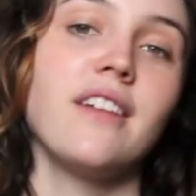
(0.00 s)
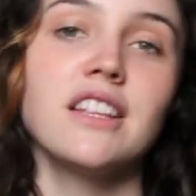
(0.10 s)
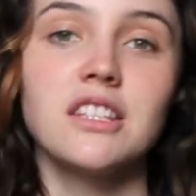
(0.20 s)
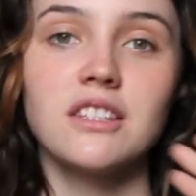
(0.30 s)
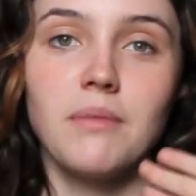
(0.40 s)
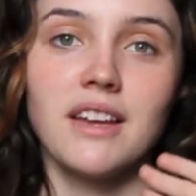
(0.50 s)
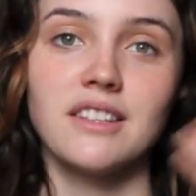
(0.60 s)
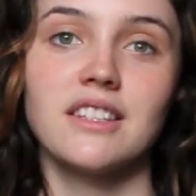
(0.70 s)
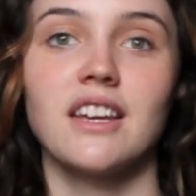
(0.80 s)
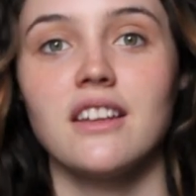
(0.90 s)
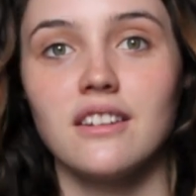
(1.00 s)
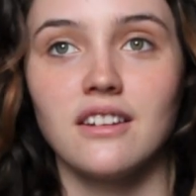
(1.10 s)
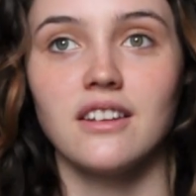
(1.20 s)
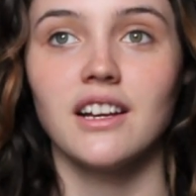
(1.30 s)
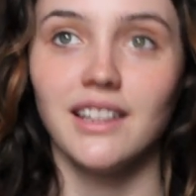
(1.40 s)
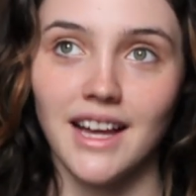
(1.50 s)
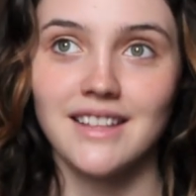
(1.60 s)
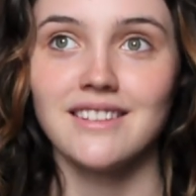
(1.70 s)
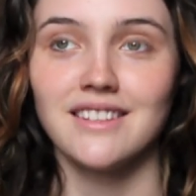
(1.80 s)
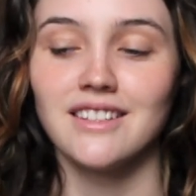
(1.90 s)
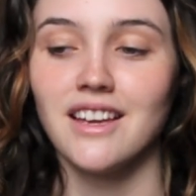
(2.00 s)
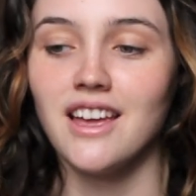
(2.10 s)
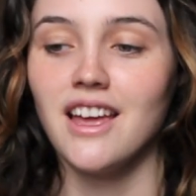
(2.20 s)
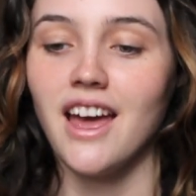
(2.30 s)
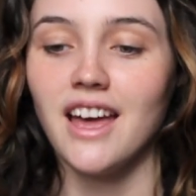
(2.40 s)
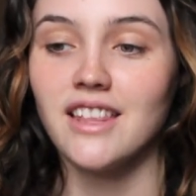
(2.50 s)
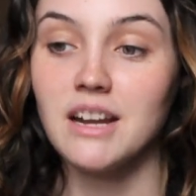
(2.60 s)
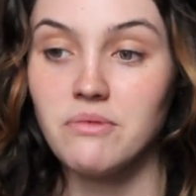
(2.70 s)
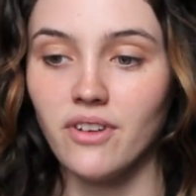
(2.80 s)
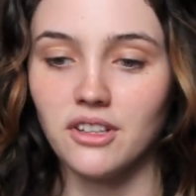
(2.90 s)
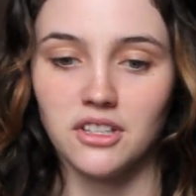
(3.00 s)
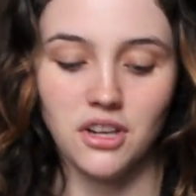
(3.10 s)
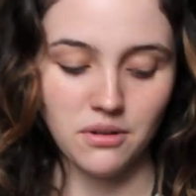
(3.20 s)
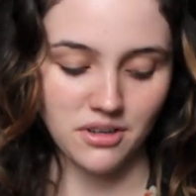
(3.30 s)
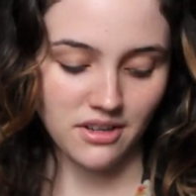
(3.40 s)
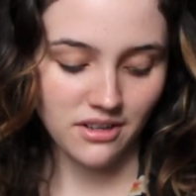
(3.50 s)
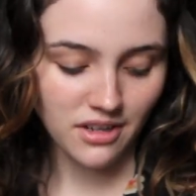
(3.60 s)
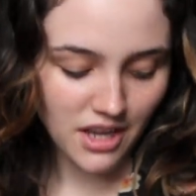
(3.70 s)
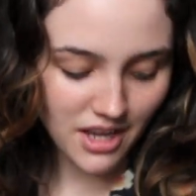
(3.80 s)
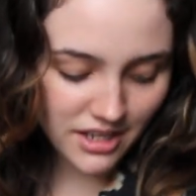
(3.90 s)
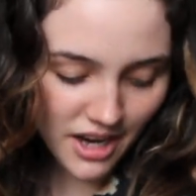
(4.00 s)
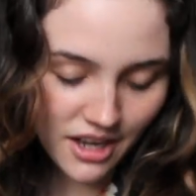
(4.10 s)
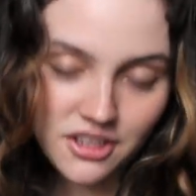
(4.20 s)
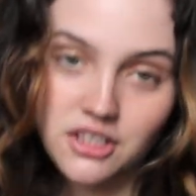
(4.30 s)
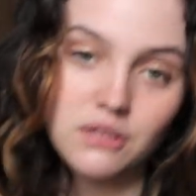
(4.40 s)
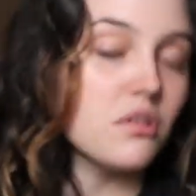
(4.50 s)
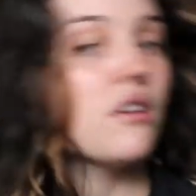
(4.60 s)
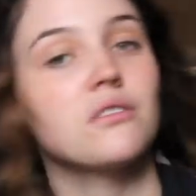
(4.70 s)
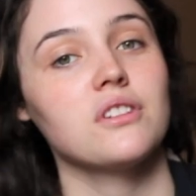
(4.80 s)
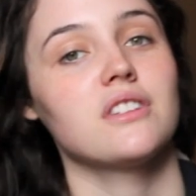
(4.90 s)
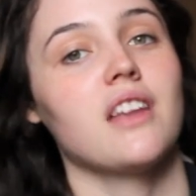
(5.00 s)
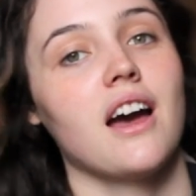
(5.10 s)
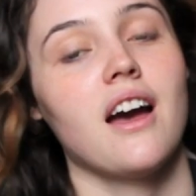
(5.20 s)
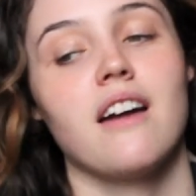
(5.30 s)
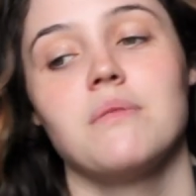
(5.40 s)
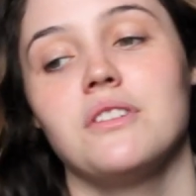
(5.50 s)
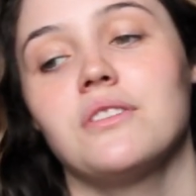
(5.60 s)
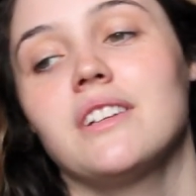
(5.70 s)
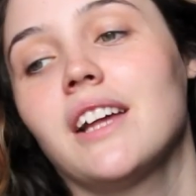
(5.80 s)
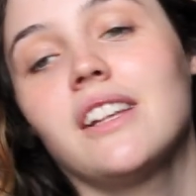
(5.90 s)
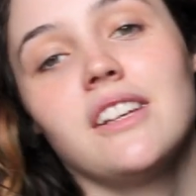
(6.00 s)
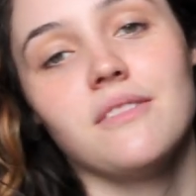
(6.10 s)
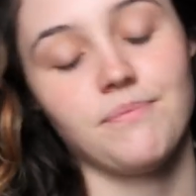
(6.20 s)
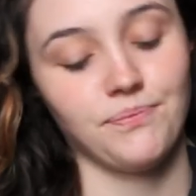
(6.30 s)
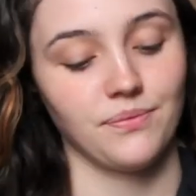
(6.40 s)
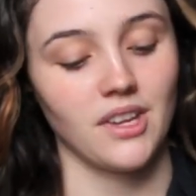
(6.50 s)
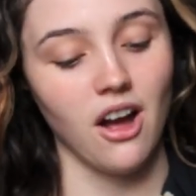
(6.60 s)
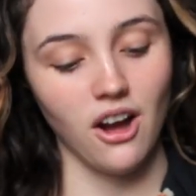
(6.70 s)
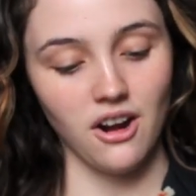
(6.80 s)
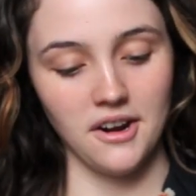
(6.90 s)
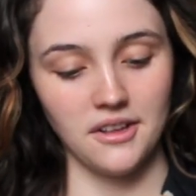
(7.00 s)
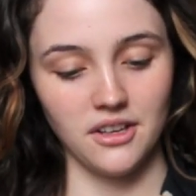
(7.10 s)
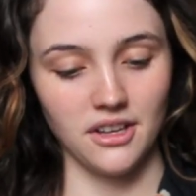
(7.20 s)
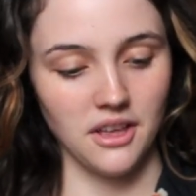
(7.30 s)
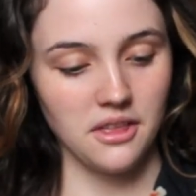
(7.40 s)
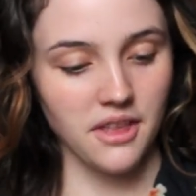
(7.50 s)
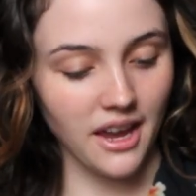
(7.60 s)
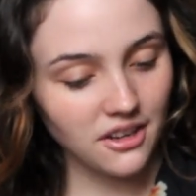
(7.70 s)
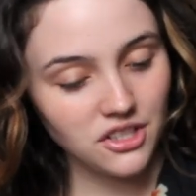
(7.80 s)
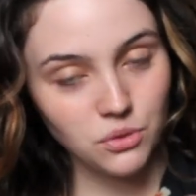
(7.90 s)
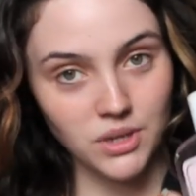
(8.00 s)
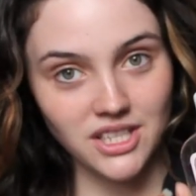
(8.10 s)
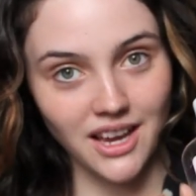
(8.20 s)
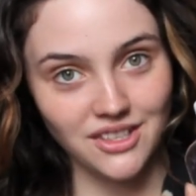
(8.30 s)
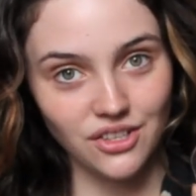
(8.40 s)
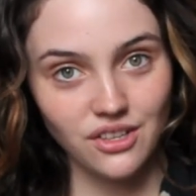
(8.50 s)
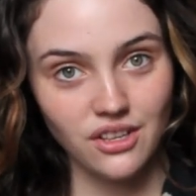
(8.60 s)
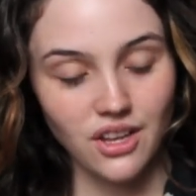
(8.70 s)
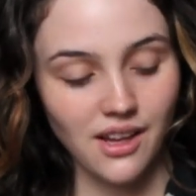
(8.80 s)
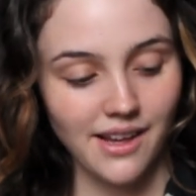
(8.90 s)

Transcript: that's my skin cleansed. And then I move on to toner. Now, the two toners that I've been using lately are the Thayer's Witch Hazel,